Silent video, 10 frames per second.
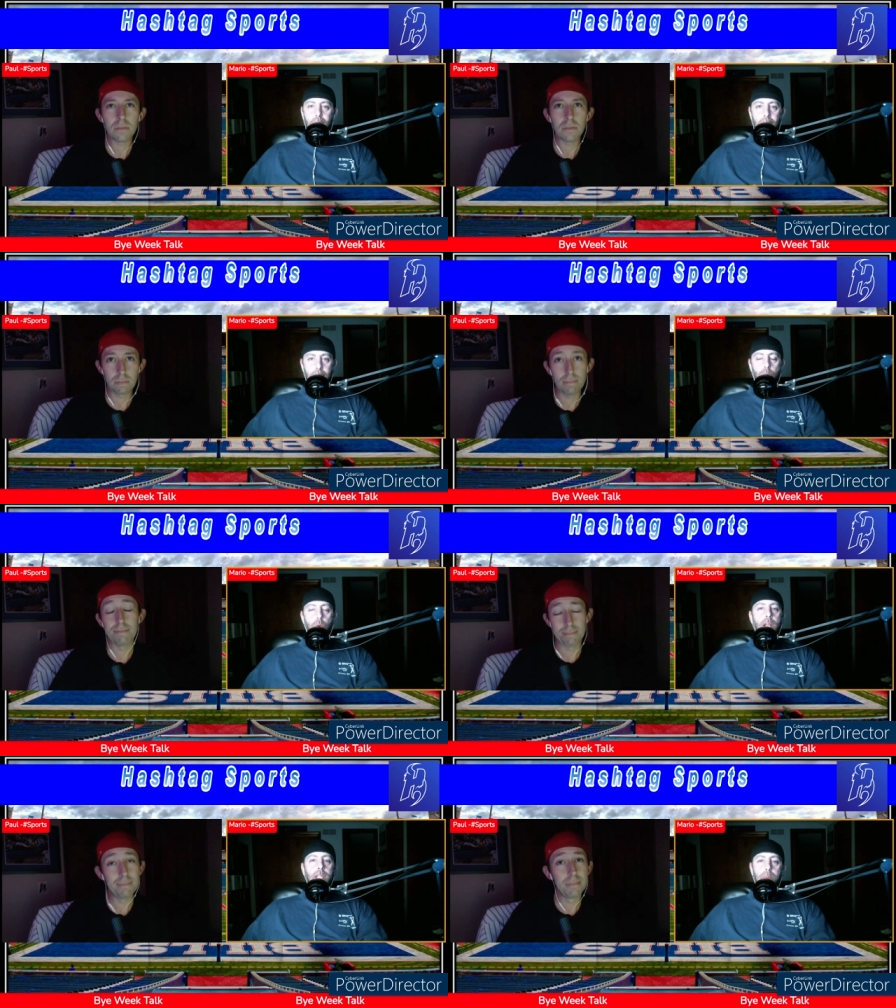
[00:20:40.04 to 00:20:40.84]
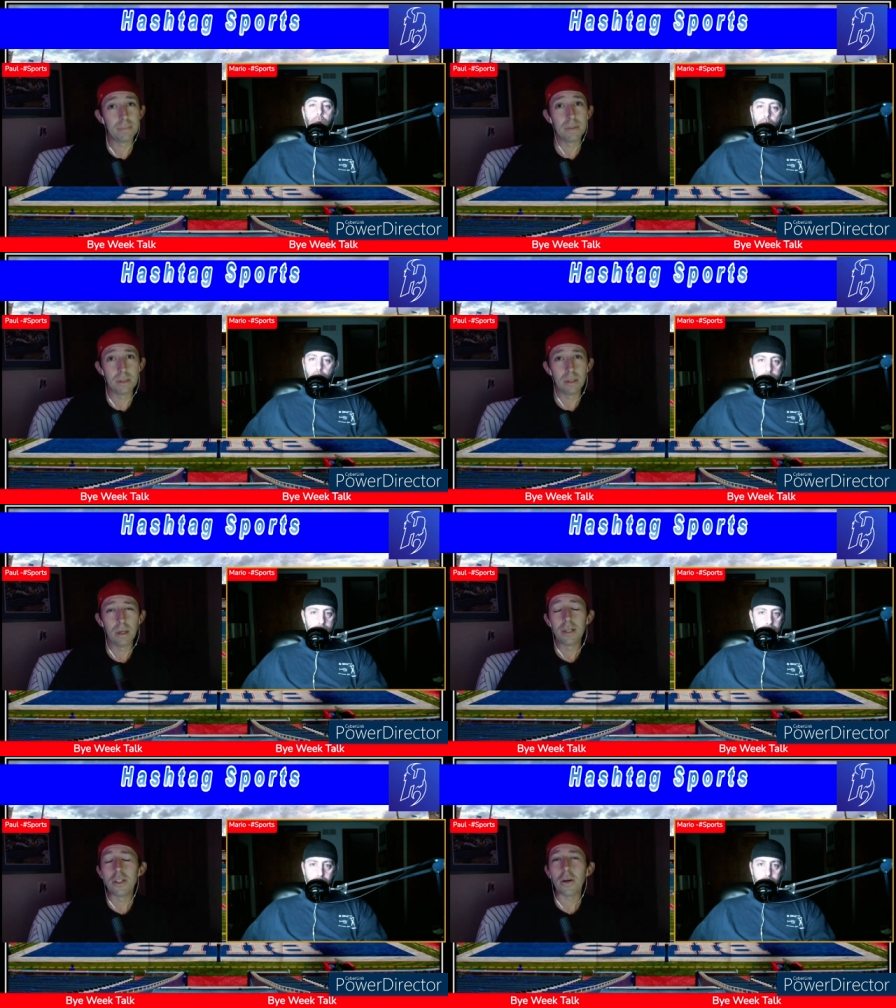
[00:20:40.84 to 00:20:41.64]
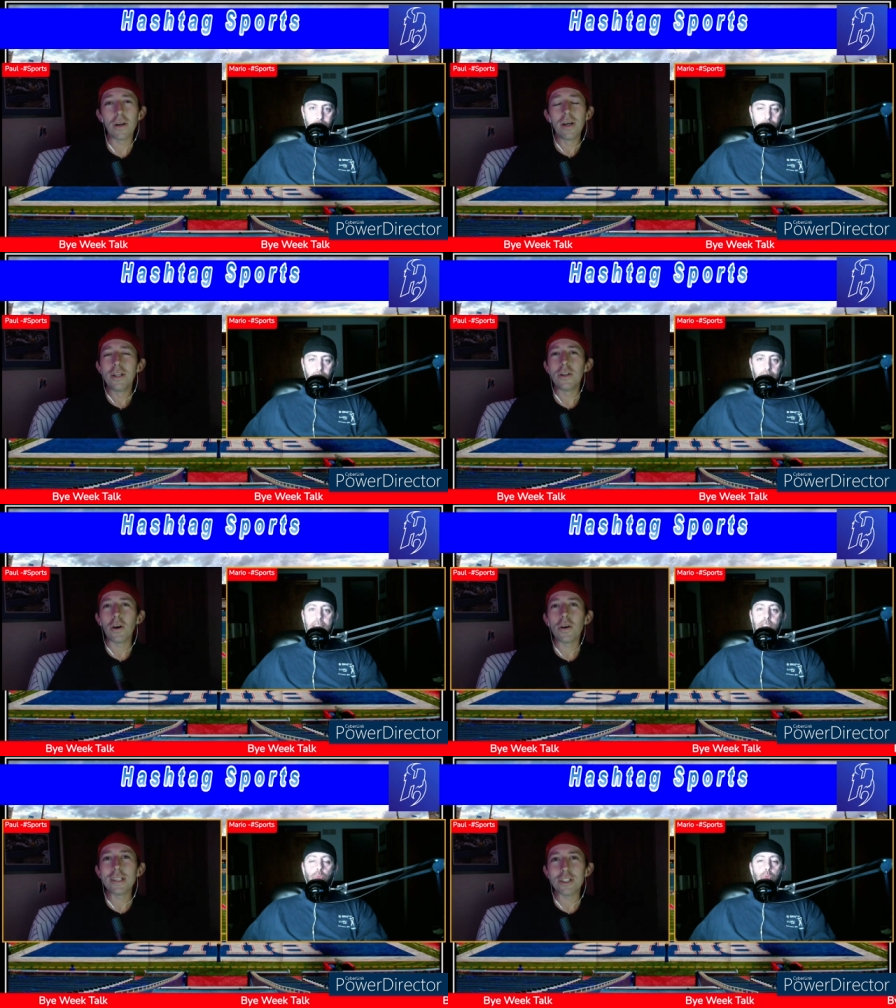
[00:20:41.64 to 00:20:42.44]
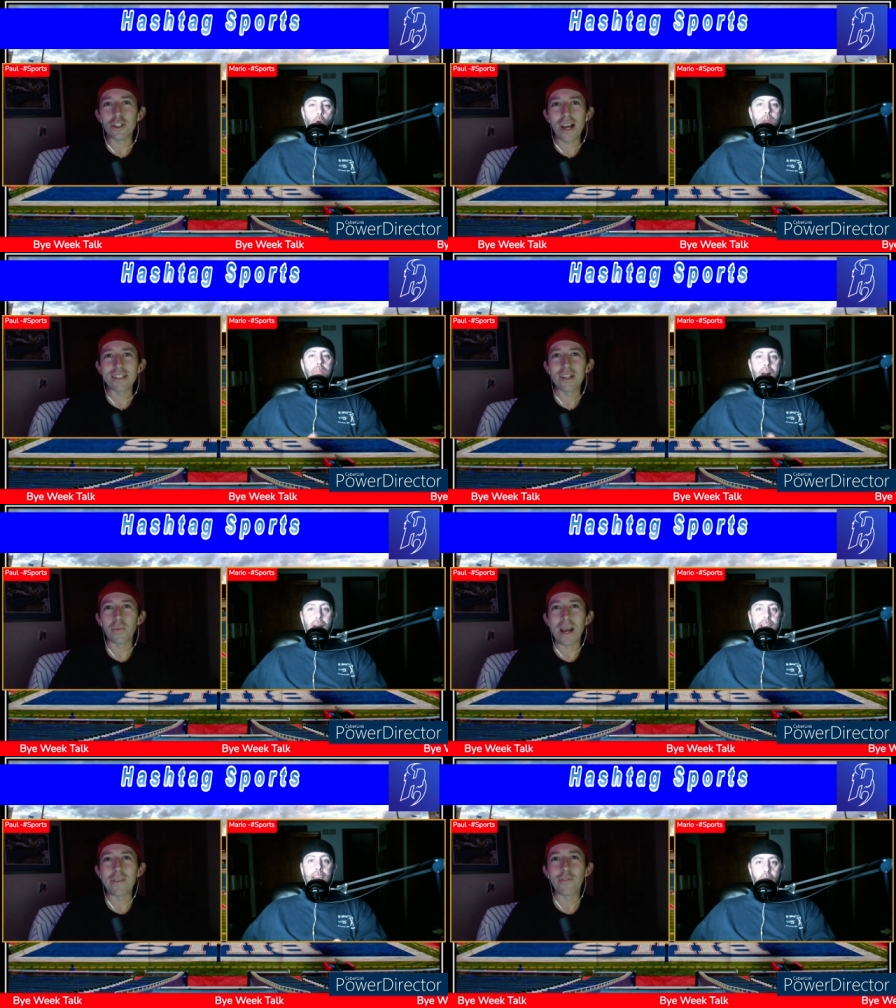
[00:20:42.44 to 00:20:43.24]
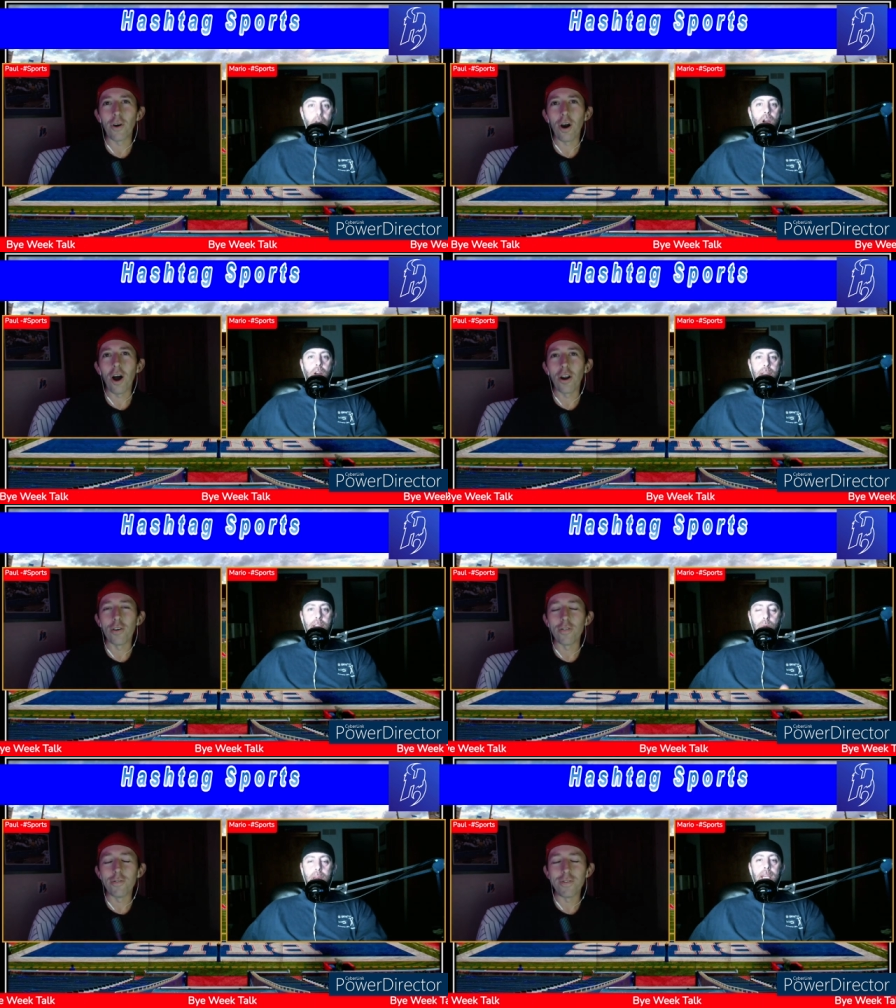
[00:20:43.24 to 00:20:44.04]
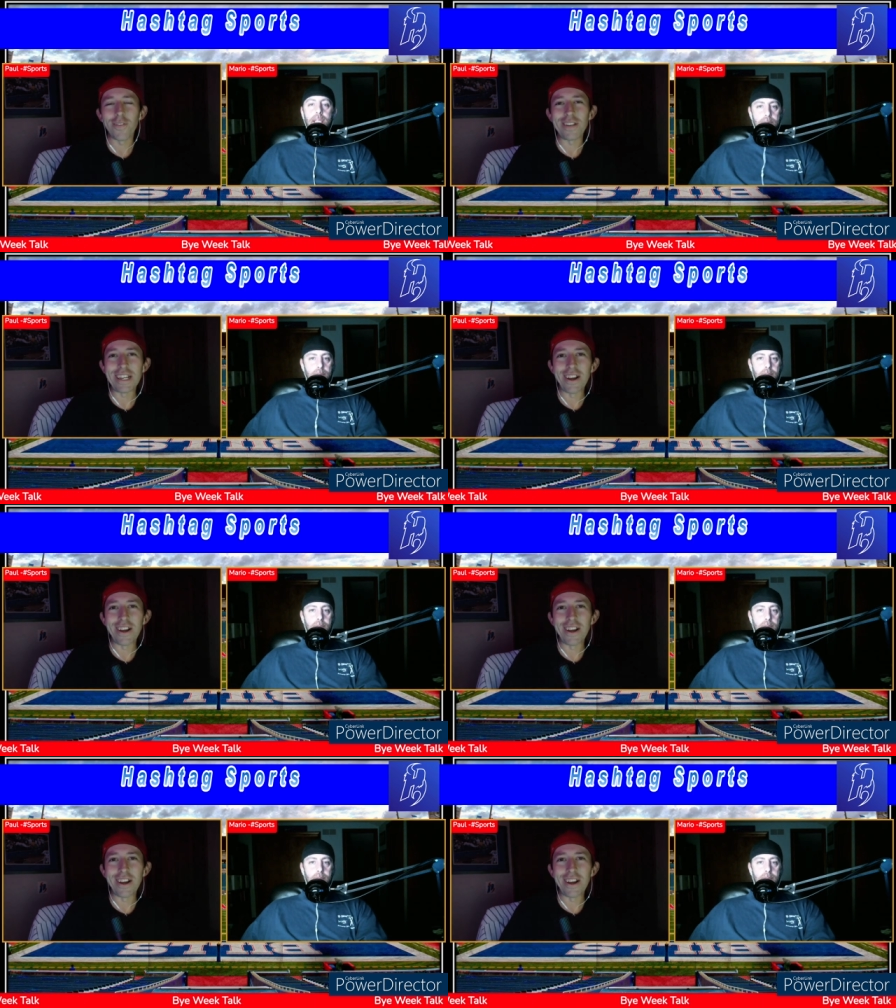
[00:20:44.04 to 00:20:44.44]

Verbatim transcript: and they're running the ball all the time. De, like De he's a run blocking guard. That's what he is.